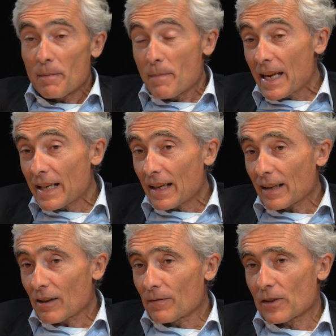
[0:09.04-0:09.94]
main
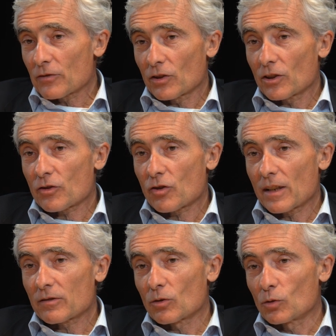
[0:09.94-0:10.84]
area of research
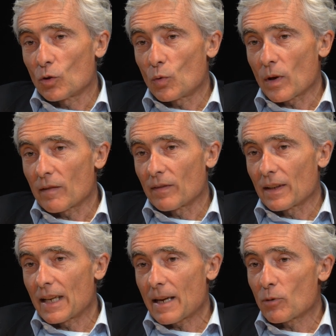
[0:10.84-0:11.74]
has to do with
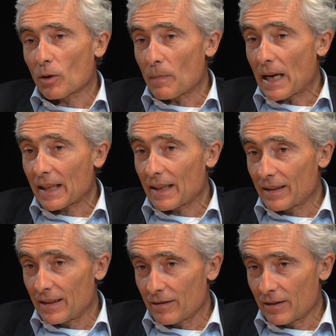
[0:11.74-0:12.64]
labor
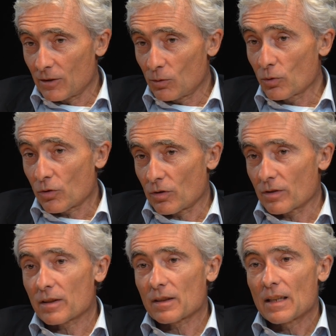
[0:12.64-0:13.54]
market
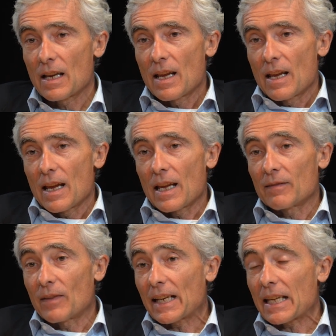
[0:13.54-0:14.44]
institutions
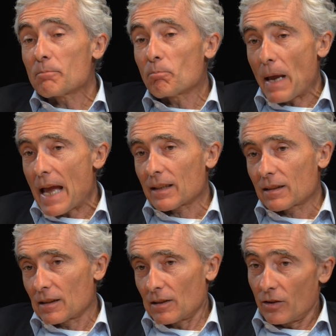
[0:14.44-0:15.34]
and their
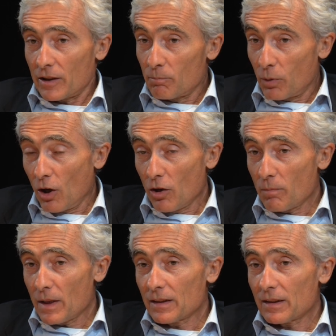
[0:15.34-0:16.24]
impact on
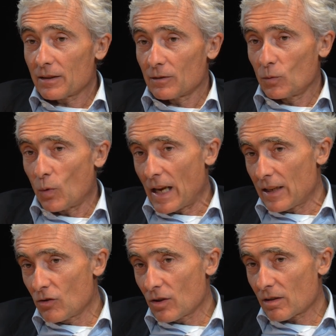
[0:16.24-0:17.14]
employment,
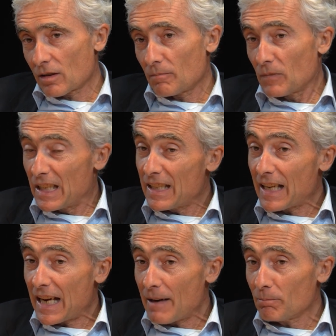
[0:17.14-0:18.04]
wages,
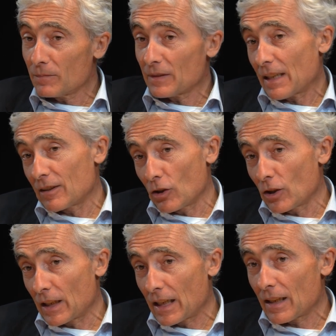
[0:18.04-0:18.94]
income, and
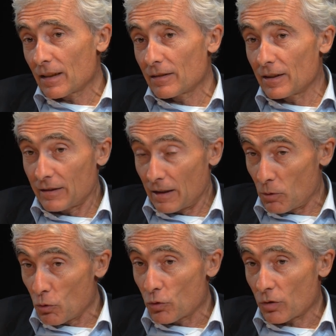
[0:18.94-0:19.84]
earning
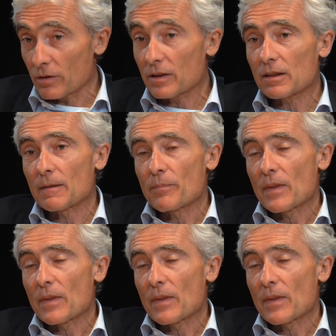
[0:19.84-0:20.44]
distributions.